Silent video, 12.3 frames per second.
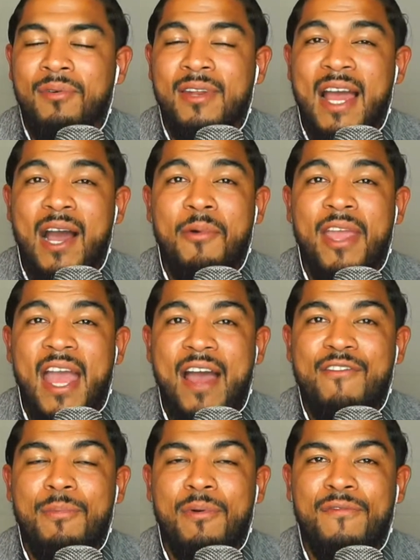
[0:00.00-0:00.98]
Now we
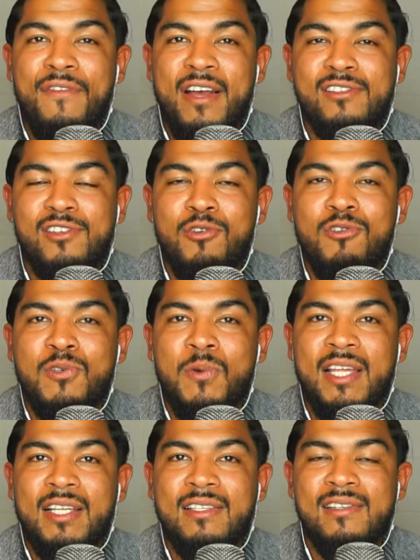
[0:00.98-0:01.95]
have a professor who's
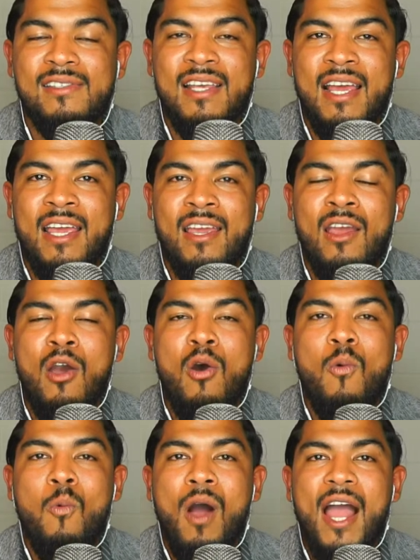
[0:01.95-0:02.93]
willing to say,
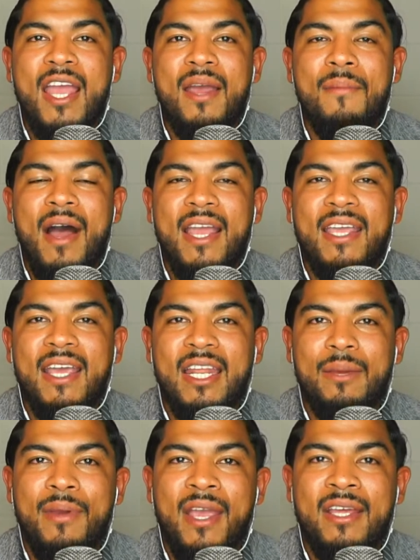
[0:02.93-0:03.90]
why am I
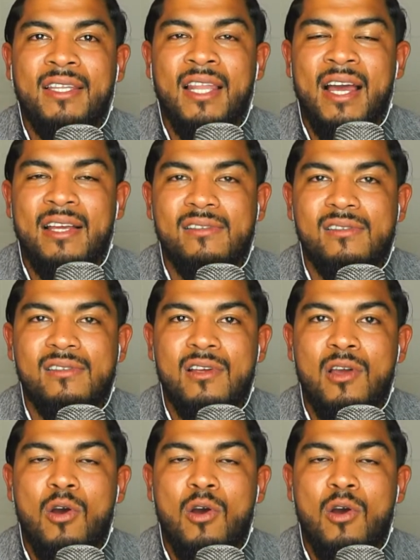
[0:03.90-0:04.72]
getting paid less?